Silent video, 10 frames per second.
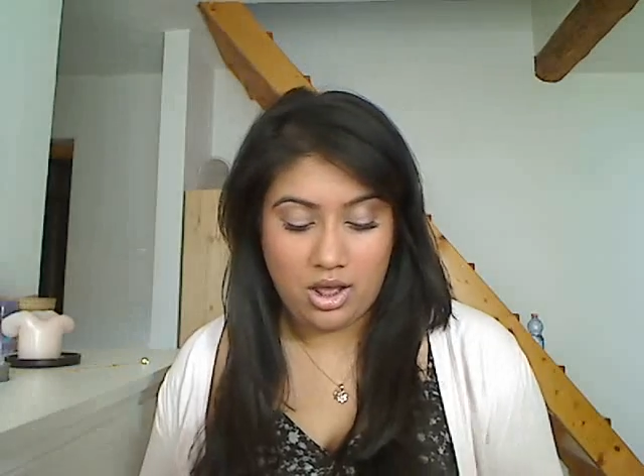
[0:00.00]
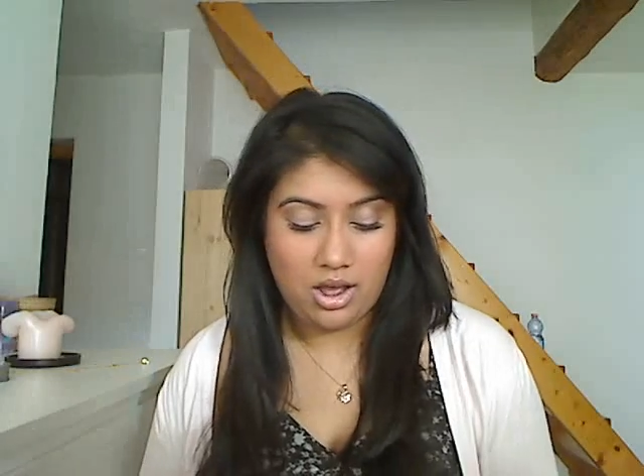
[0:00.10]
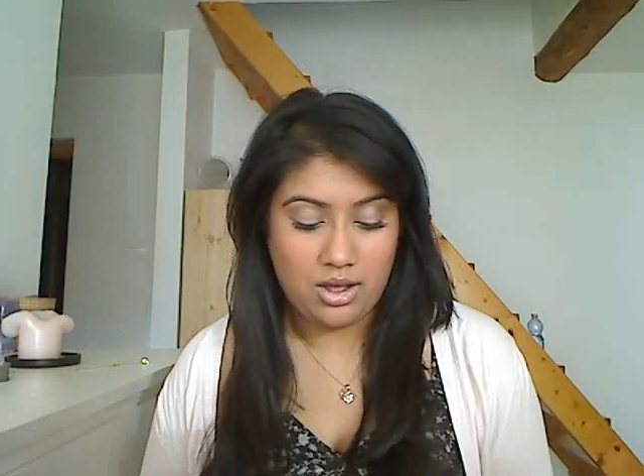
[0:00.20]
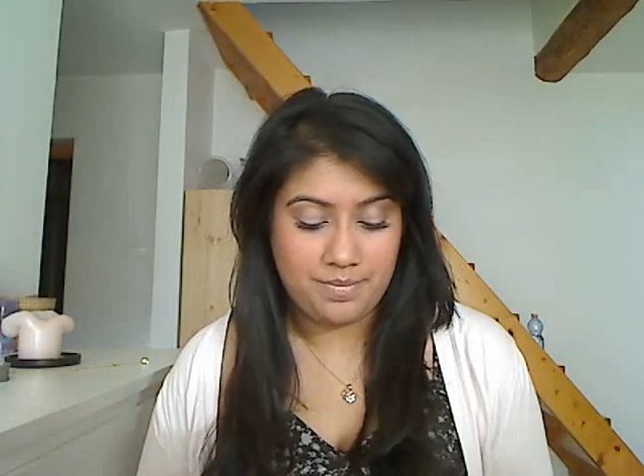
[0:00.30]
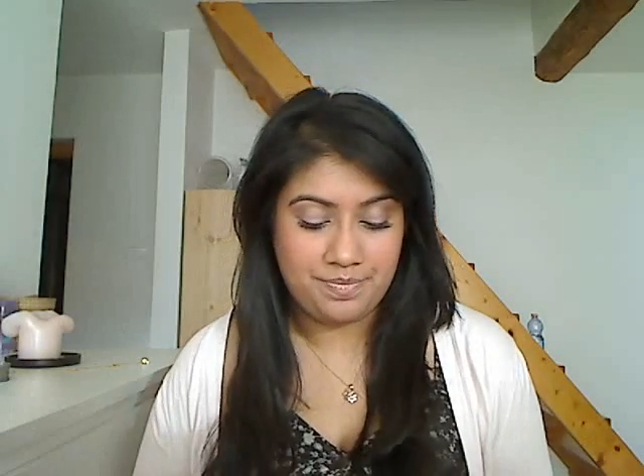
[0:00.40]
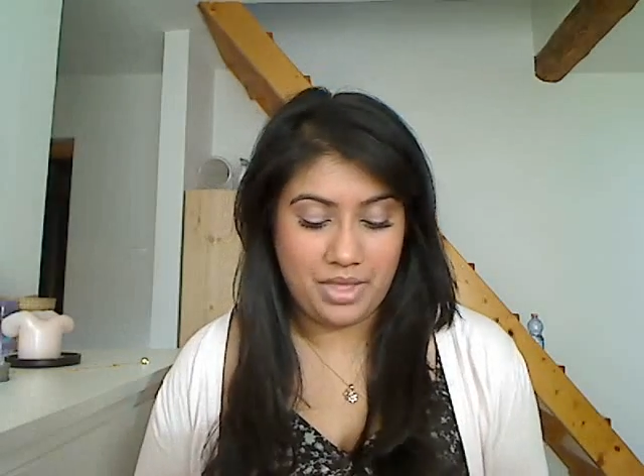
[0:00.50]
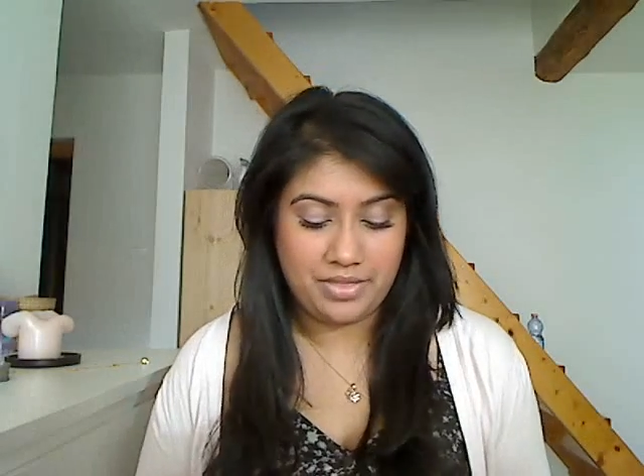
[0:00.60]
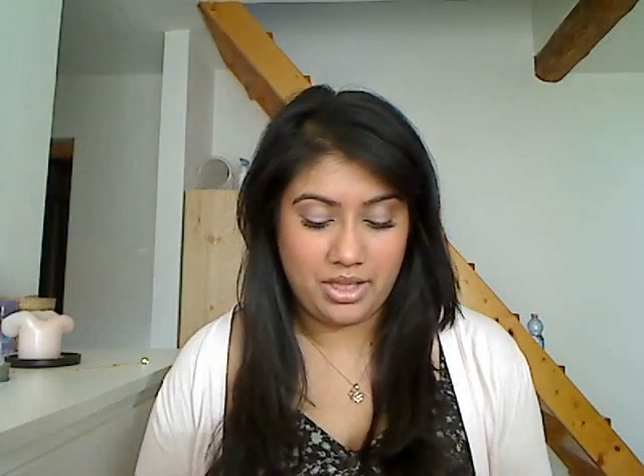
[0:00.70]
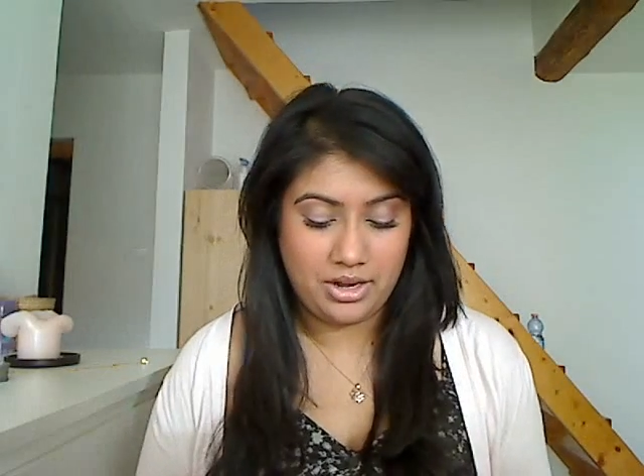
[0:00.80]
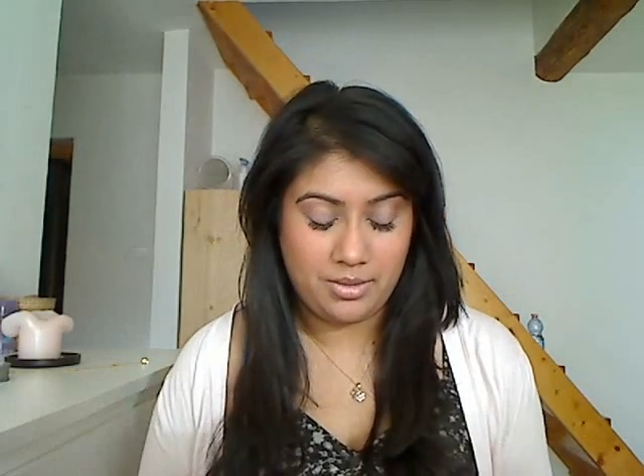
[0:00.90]

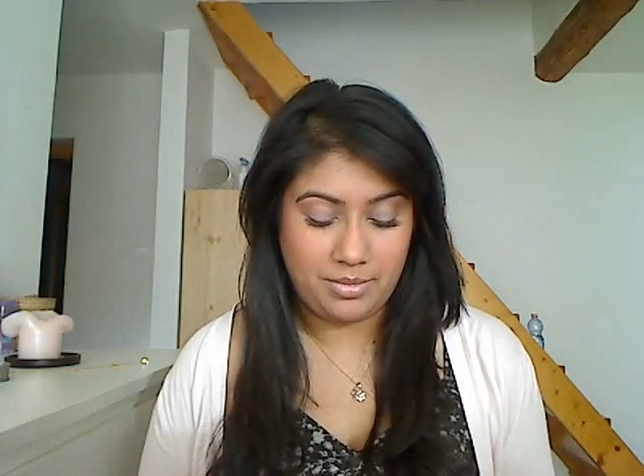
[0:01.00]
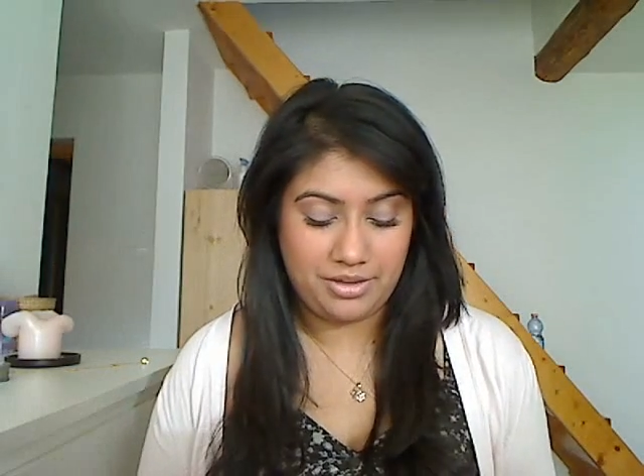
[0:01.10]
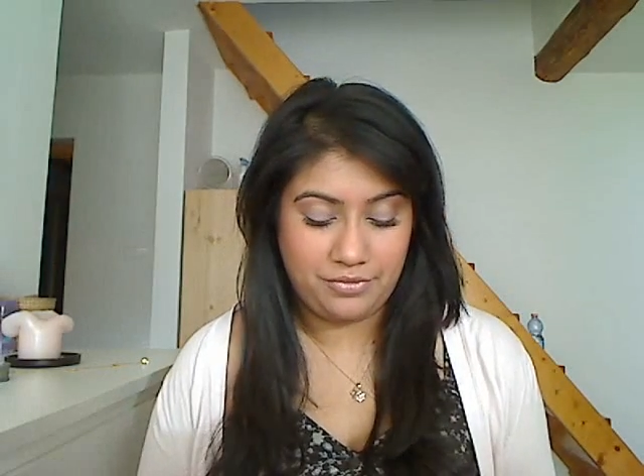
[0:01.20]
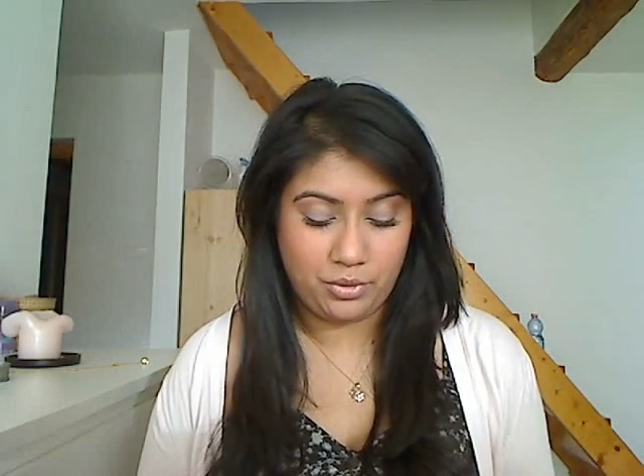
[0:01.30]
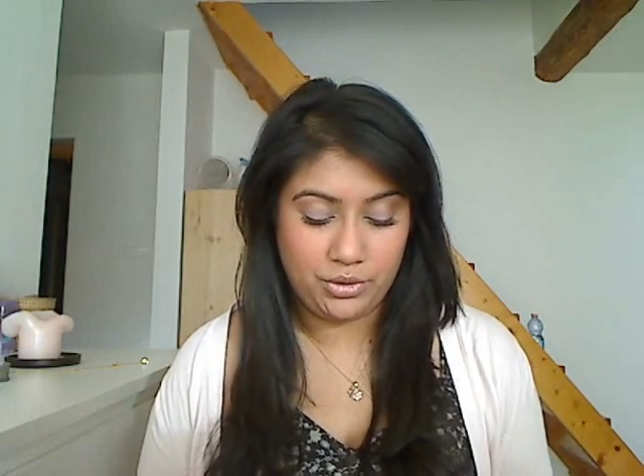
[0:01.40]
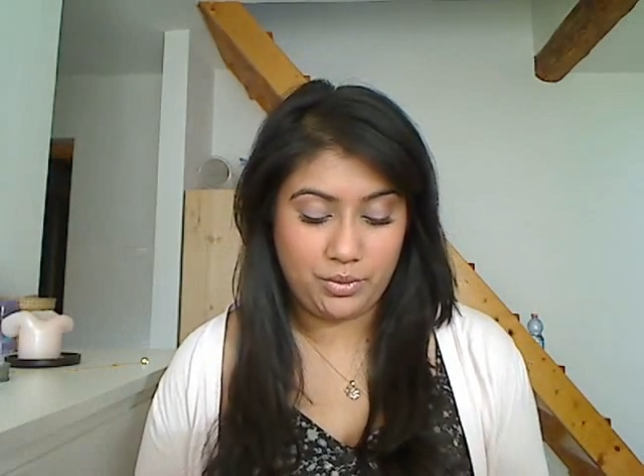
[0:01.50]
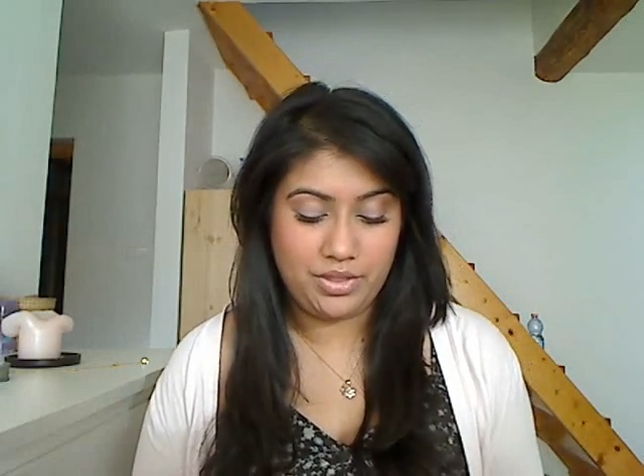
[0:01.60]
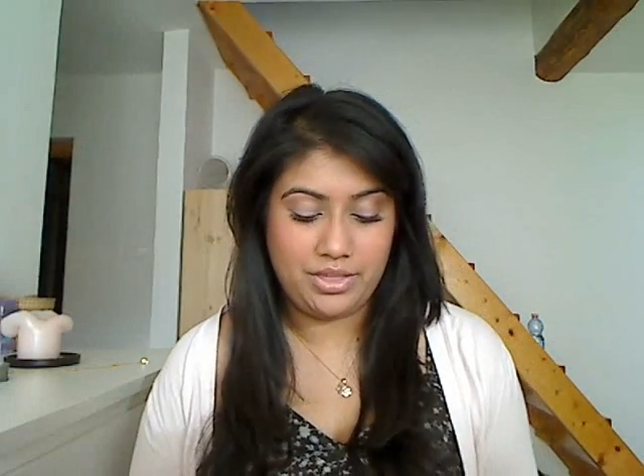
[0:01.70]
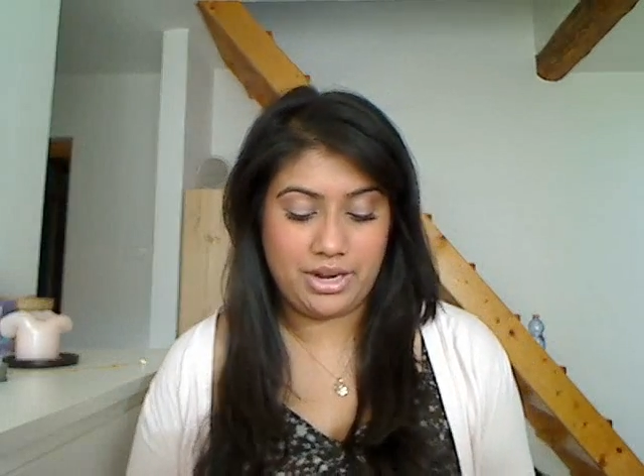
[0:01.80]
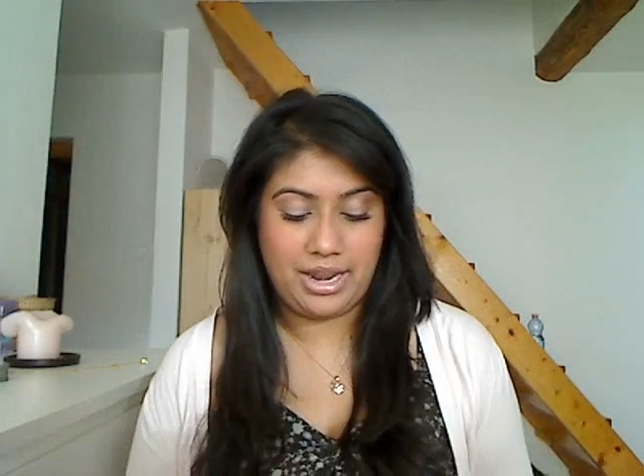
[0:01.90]
And then my fourth
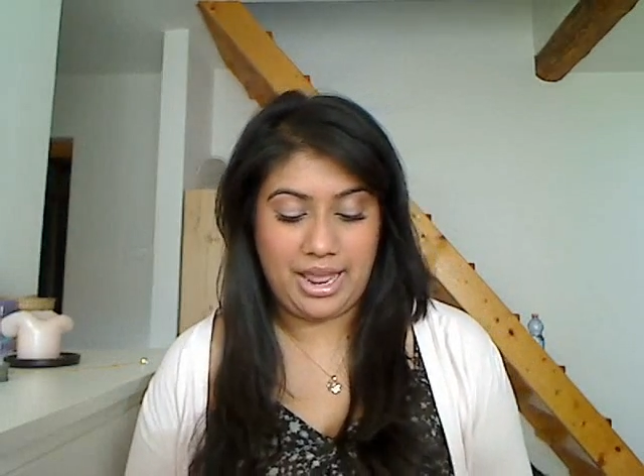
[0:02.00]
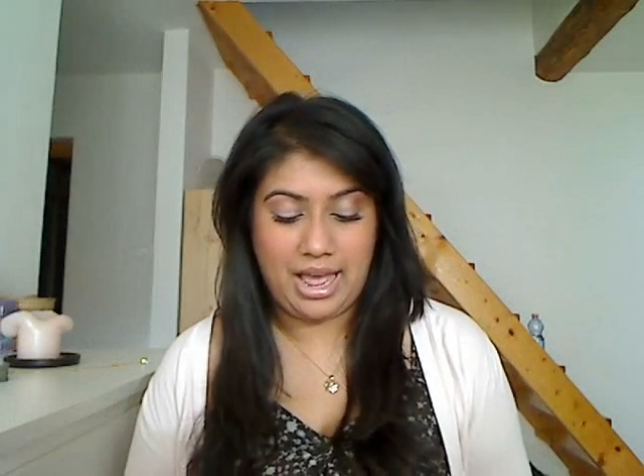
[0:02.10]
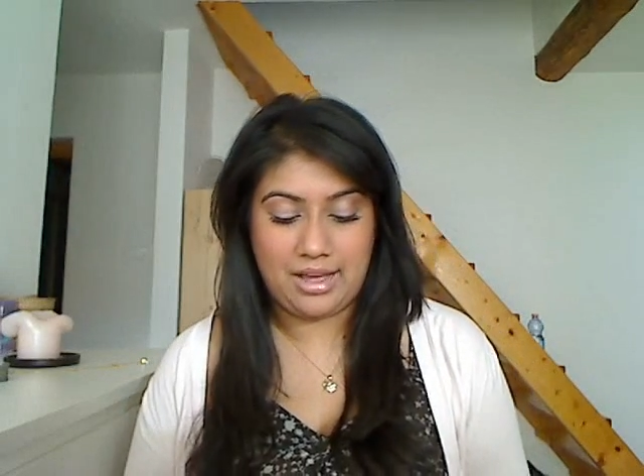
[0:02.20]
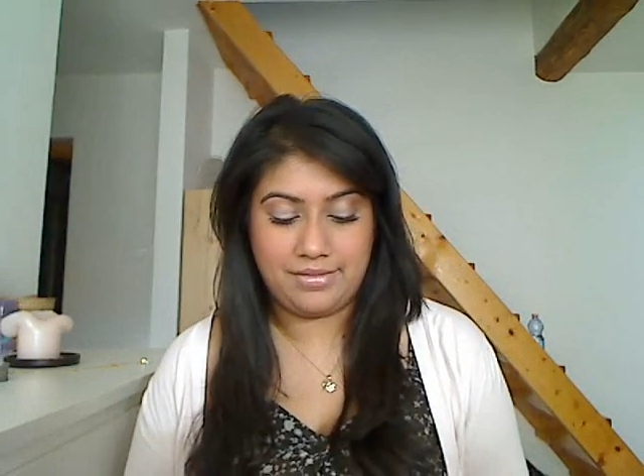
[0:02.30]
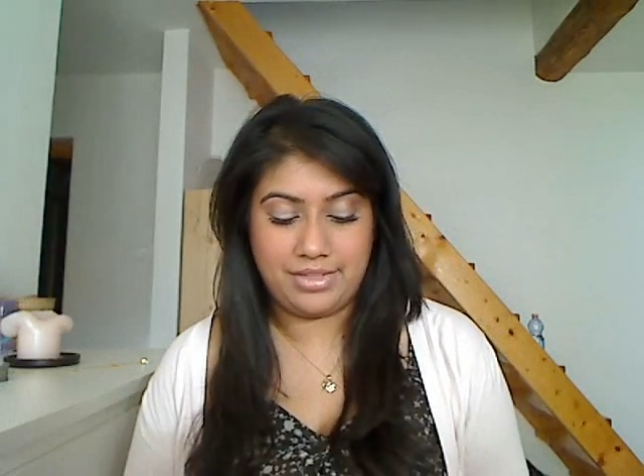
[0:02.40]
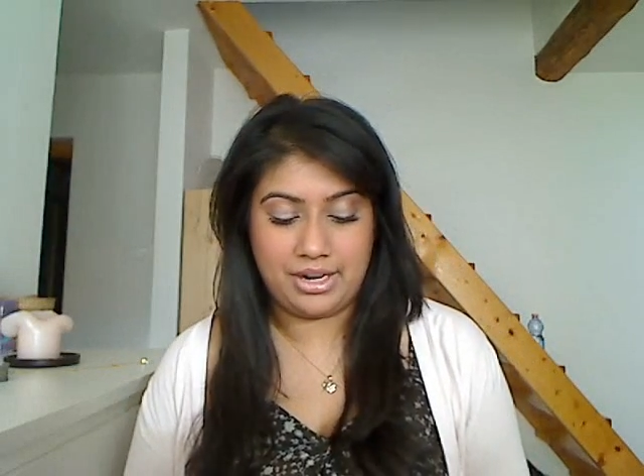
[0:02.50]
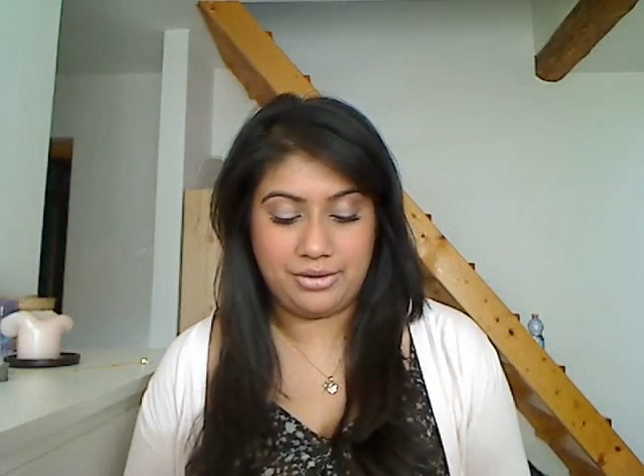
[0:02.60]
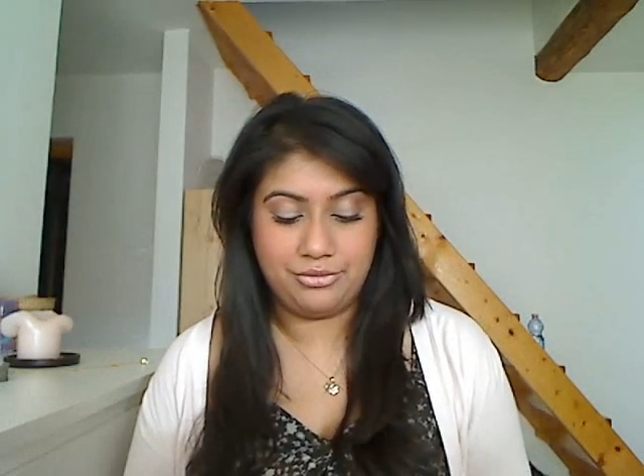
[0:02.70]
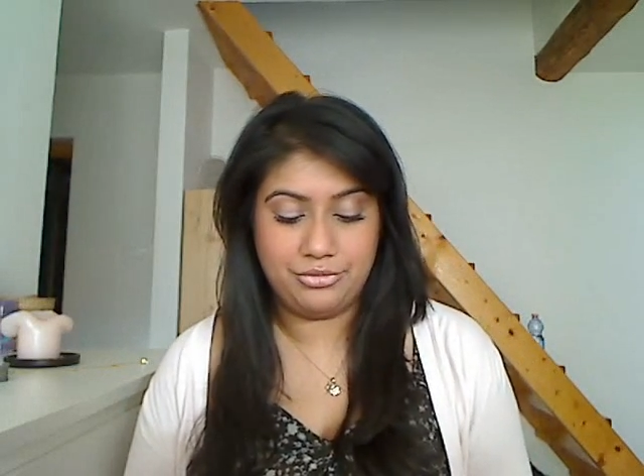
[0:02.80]
one that I have that I